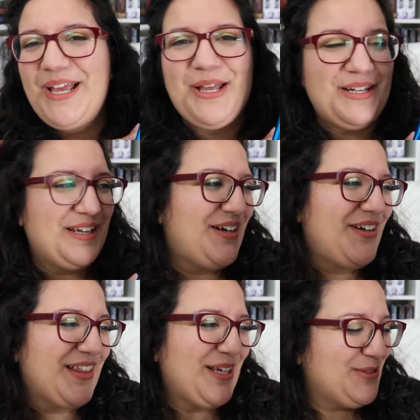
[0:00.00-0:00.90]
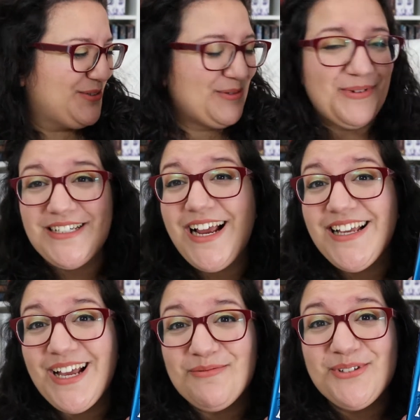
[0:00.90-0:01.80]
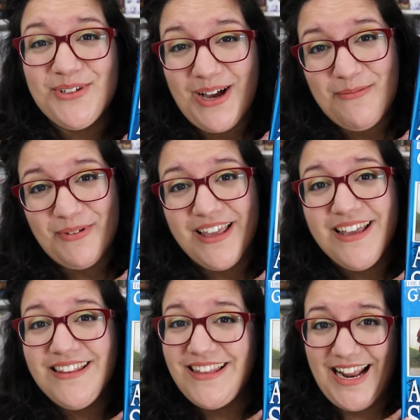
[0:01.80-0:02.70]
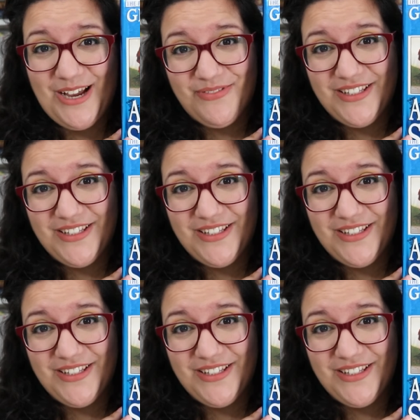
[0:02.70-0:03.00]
And oh, thank you so much. I am so happy that I have